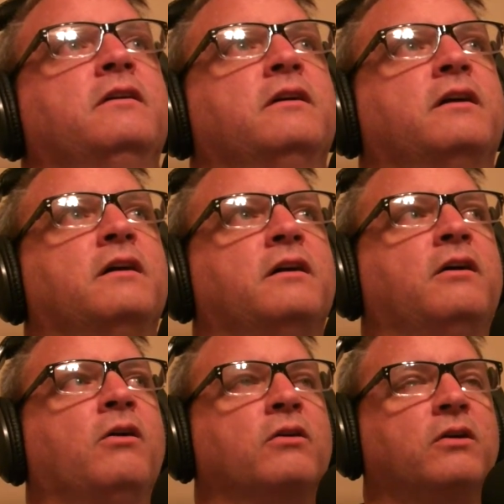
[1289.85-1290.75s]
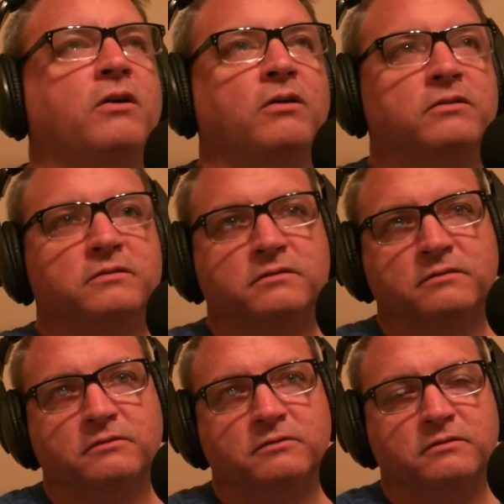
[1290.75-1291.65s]
Hong Kong
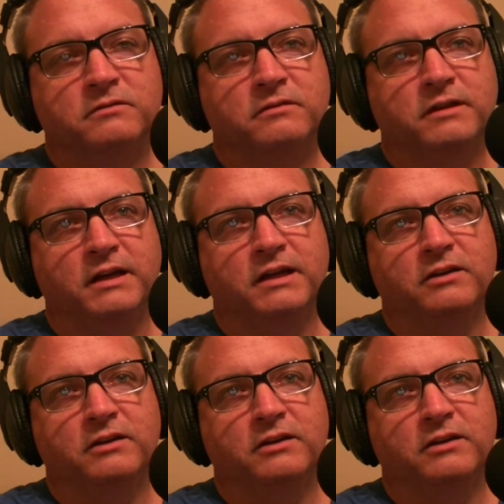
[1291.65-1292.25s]
getting